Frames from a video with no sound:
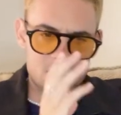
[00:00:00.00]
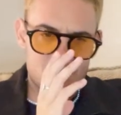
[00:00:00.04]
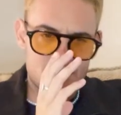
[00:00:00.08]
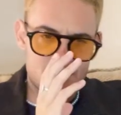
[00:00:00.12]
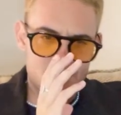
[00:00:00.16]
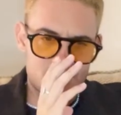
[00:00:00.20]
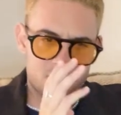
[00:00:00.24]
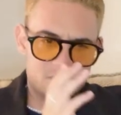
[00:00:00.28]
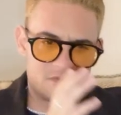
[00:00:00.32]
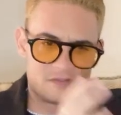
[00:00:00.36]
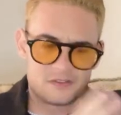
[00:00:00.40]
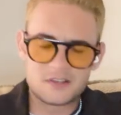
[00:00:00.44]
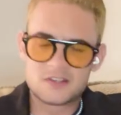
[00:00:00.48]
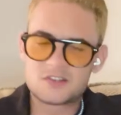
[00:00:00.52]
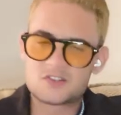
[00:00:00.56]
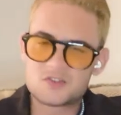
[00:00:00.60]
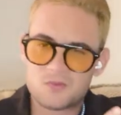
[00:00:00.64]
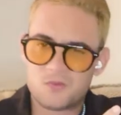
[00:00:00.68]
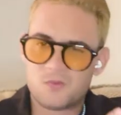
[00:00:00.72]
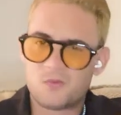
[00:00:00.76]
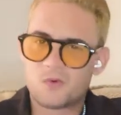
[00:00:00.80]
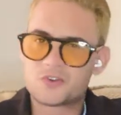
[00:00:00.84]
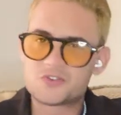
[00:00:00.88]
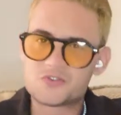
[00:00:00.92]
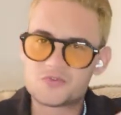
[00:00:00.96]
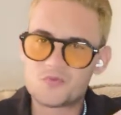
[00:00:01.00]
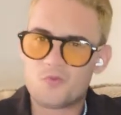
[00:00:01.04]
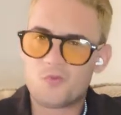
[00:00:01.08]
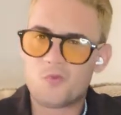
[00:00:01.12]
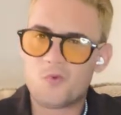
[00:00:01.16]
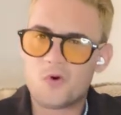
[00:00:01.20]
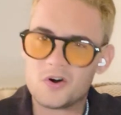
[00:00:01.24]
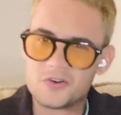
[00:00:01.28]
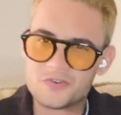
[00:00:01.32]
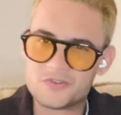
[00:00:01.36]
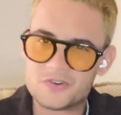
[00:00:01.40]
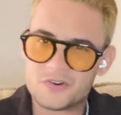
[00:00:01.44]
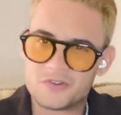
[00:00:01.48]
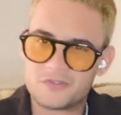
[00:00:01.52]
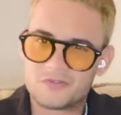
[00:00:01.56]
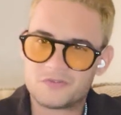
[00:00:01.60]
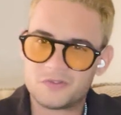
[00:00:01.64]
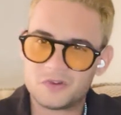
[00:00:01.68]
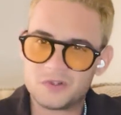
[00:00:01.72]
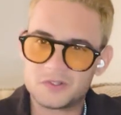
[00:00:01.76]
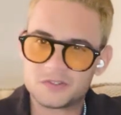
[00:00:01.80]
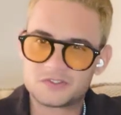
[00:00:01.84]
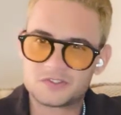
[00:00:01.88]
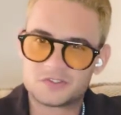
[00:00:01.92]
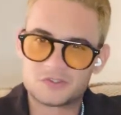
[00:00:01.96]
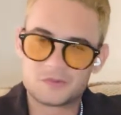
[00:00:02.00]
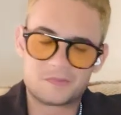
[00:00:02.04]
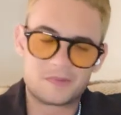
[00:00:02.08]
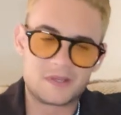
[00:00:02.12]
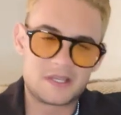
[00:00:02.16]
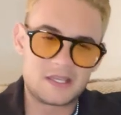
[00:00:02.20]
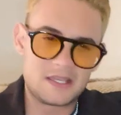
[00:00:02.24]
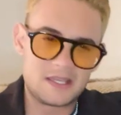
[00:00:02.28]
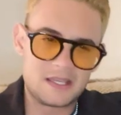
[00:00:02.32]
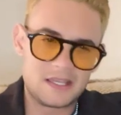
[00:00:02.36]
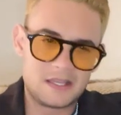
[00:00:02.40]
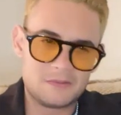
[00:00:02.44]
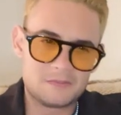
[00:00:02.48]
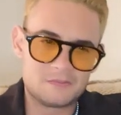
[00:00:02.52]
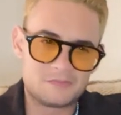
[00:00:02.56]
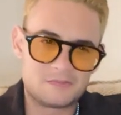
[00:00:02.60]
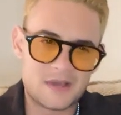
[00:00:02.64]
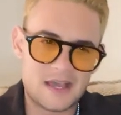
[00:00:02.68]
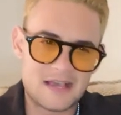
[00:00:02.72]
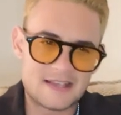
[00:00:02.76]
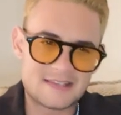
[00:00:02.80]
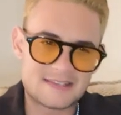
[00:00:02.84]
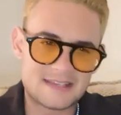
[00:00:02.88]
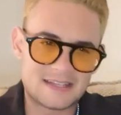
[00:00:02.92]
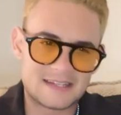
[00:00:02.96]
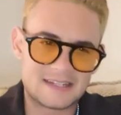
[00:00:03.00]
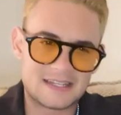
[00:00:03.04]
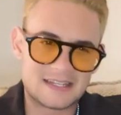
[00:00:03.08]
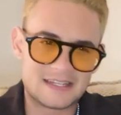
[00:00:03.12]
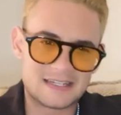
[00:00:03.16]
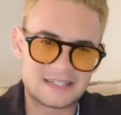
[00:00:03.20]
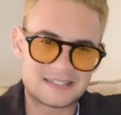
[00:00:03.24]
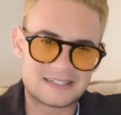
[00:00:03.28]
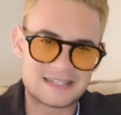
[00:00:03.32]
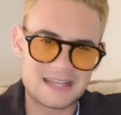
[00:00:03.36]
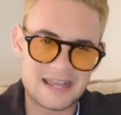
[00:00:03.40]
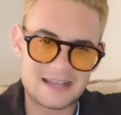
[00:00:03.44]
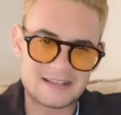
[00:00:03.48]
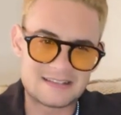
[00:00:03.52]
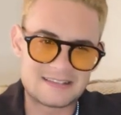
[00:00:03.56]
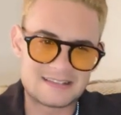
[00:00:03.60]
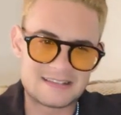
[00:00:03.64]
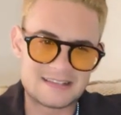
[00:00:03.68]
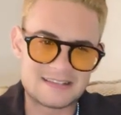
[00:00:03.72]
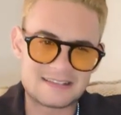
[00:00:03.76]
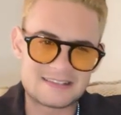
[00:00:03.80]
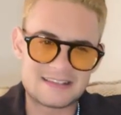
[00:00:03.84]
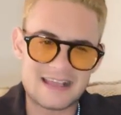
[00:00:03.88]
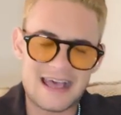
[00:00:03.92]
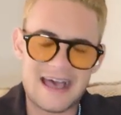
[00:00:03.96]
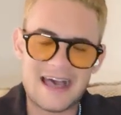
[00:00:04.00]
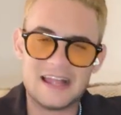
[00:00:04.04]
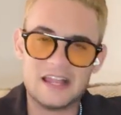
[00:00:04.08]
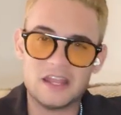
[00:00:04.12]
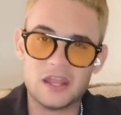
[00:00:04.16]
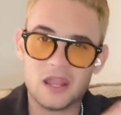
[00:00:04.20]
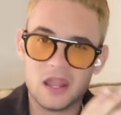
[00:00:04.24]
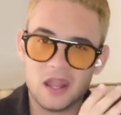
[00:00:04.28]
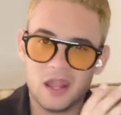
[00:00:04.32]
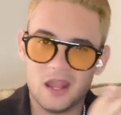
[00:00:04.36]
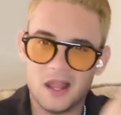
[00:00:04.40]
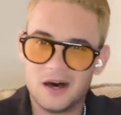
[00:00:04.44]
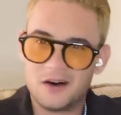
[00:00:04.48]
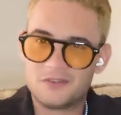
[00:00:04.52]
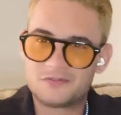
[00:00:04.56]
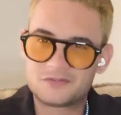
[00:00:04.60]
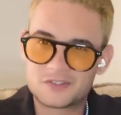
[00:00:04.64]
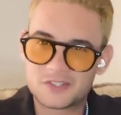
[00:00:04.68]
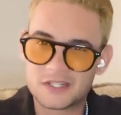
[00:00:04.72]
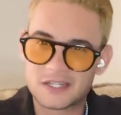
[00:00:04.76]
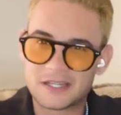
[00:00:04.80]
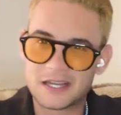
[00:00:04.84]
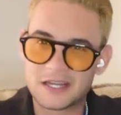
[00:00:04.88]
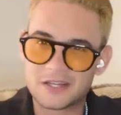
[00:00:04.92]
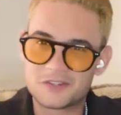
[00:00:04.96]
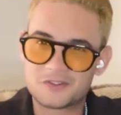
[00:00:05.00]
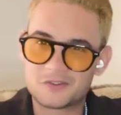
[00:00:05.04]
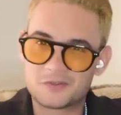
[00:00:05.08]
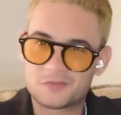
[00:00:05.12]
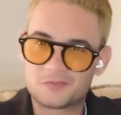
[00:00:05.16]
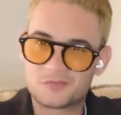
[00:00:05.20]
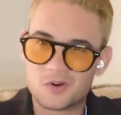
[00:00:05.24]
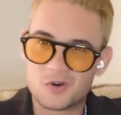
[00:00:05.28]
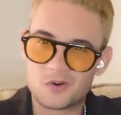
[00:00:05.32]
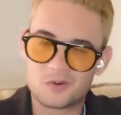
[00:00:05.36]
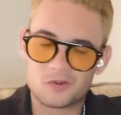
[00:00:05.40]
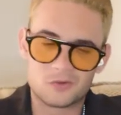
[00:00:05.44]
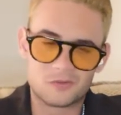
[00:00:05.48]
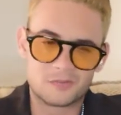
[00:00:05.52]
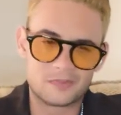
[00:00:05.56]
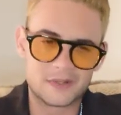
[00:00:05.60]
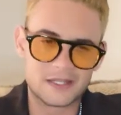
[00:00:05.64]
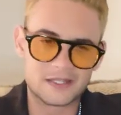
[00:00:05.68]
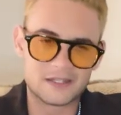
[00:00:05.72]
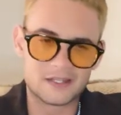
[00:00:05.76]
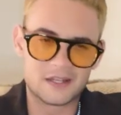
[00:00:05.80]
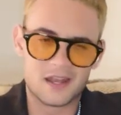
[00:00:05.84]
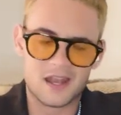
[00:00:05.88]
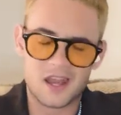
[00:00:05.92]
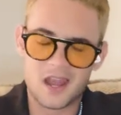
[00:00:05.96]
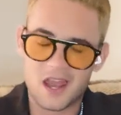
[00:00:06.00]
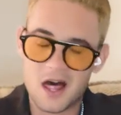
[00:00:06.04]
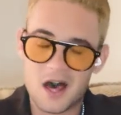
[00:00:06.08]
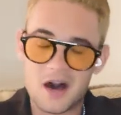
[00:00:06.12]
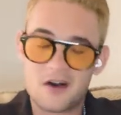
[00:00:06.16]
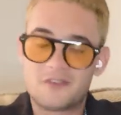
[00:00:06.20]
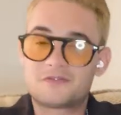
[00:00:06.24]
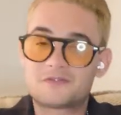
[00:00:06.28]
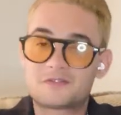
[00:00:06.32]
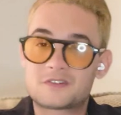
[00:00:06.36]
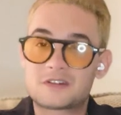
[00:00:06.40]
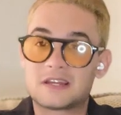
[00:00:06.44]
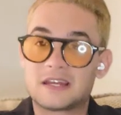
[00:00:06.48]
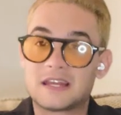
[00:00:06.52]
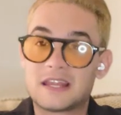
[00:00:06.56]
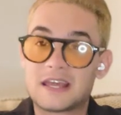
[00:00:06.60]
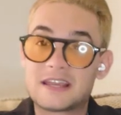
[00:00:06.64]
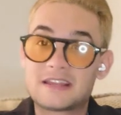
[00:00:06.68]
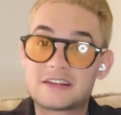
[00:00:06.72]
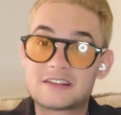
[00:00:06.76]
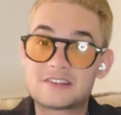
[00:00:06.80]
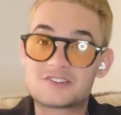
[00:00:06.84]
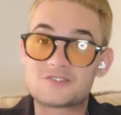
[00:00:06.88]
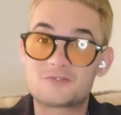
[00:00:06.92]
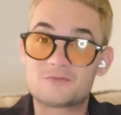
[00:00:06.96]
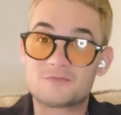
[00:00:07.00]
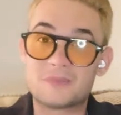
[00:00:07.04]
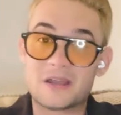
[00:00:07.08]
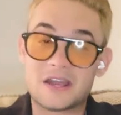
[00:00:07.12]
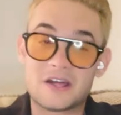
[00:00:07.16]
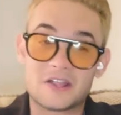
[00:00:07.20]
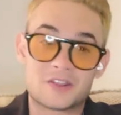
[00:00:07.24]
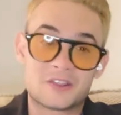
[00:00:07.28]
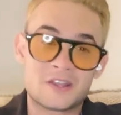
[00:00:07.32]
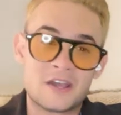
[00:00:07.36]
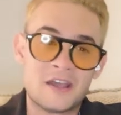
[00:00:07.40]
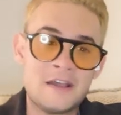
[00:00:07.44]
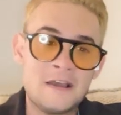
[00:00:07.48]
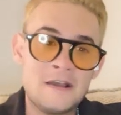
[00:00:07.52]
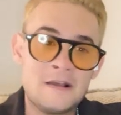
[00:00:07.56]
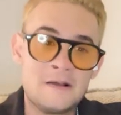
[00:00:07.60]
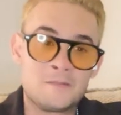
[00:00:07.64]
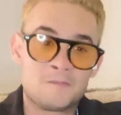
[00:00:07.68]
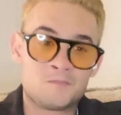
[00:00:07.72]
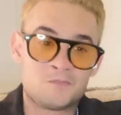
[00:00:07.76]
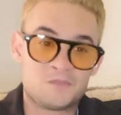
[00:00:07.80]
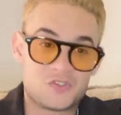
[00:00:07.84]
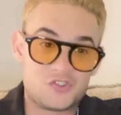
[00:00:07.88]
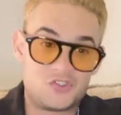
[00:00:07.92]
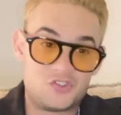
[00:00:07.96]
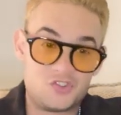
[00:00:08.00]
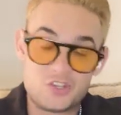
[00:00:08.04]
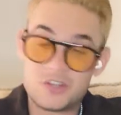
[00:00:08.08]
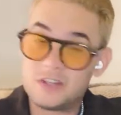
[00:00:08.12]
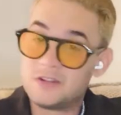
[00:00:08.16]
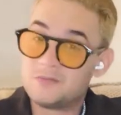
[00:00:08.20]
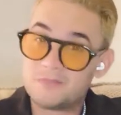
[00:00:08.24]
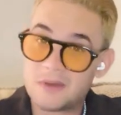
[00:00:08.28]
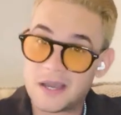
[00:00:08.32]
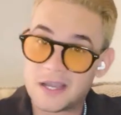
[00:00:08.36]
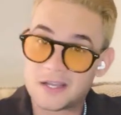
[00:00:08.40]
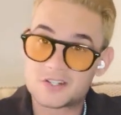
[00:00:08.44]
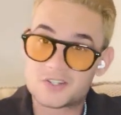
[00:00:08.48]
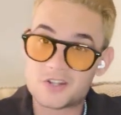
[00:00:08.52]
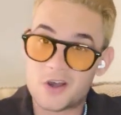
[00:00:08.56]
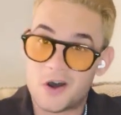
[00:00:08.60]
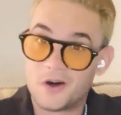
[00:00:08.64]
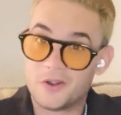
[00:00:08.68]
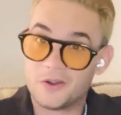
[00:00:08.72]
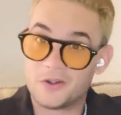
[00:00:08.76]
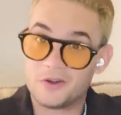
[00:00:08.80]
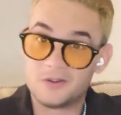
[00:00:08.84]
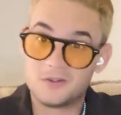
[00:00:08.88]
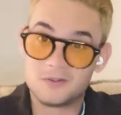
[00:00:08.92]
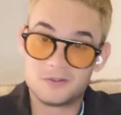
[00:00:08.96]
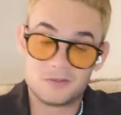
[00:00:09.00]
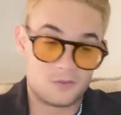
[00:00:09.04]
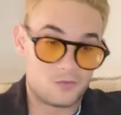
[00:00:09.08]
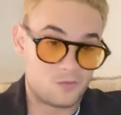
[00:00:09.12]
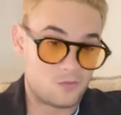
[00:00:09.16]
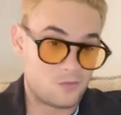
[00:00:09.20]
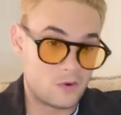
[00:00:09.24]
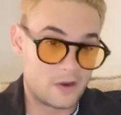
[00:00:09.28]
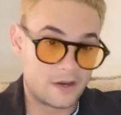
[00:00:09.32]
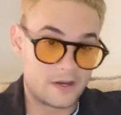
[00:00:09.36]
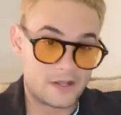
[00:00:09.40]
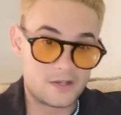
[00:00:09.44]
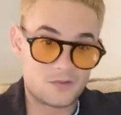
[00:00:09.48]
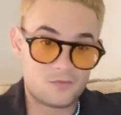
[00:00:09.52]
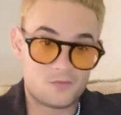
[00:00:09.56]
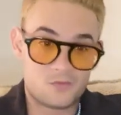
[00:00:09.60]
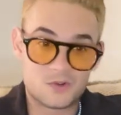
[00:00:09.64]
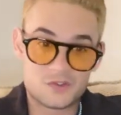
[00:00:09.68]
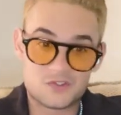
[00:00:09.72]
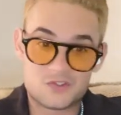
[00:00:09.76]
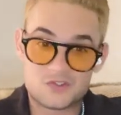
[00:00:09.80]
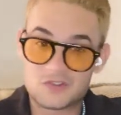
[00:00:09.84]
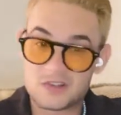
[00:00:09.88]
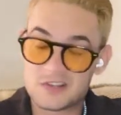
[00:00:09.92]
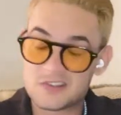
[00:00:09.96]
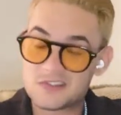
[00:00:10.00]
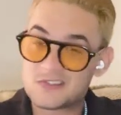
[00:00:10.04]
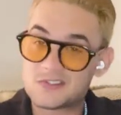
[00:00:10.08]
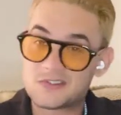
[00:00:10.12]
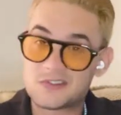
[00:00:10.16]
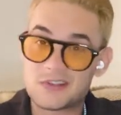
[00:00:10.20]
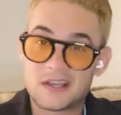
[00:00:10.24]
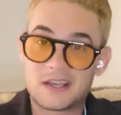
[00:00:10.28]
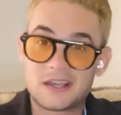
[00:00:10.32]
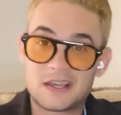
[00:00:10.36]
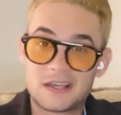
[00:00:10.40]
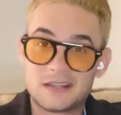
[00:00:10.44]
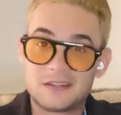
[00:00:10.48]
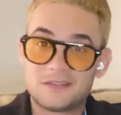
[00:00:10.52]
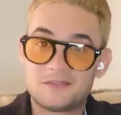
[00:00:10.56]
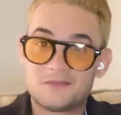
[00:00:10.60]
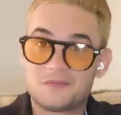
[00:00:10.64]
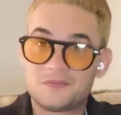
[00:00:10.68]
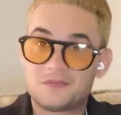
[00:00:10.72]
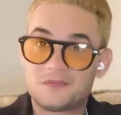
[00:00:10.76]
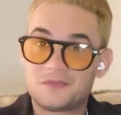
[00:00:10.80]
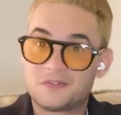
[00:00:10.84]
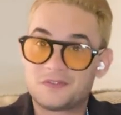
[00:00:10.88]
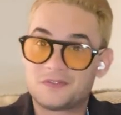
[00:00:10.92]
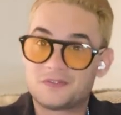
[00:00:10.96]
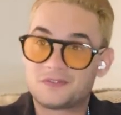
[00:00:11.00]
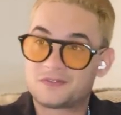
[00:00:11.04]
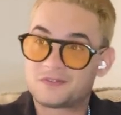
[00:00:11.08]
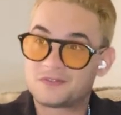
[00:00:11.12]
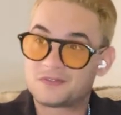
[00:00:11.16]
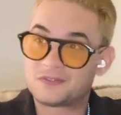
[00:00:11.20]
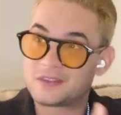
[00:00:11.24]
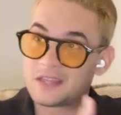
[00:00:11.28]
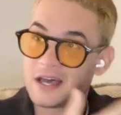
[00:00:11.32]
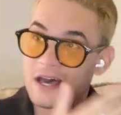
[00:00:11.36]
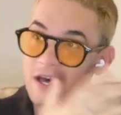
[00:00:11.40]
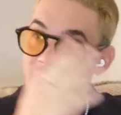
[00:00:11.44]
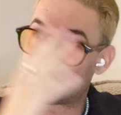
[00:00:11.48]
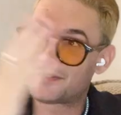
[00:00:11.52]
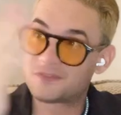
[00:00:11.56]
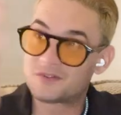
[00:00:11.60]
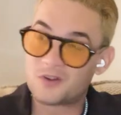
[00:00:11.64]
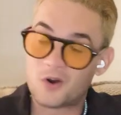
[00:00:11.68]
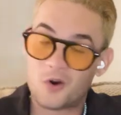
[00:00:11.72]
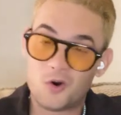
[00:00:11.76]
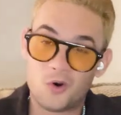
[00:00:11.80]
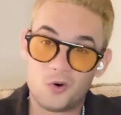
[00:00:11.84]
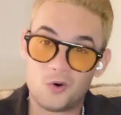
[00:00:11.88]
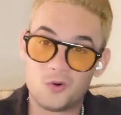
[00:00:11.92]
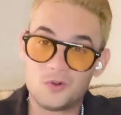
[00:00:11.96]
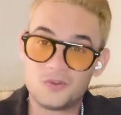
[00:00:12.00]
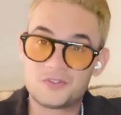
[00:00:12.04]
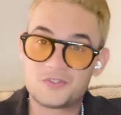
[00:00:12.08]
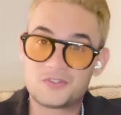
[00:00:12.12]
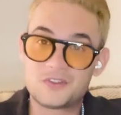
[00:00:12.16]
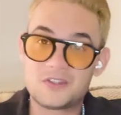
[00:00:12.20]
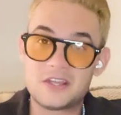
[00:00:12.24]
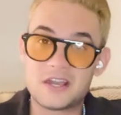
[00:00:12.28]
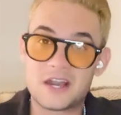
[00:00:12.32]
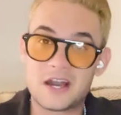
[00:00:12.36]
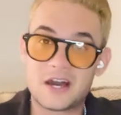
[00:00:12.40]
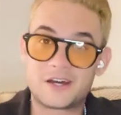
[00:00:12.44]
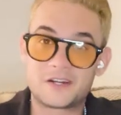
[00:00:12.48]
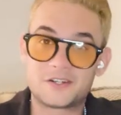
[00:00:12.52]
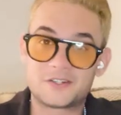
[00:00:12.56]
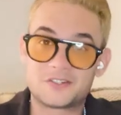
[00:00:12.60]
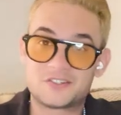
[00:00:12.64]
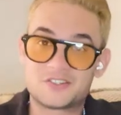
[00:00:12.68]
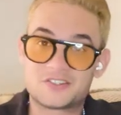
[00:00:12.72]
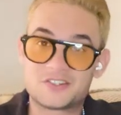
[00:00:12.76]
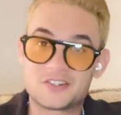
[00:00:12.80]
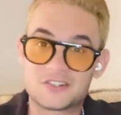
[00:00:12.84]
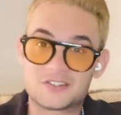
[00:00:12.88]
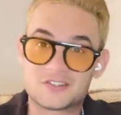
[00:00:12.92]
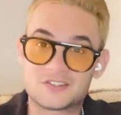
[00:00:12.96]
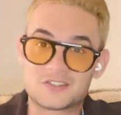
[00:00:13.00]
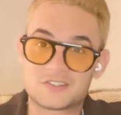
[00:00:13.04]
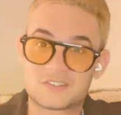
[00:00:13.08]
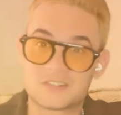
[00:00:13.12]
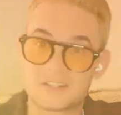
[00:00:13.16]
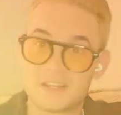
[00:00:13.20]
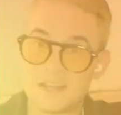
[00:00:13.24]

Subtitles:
this was wonderful to be in Pasadena, Texas. I loved the Gaither vocal band, loved the Lady Smith, Gene McDonald, when he was just singing, that whole theater just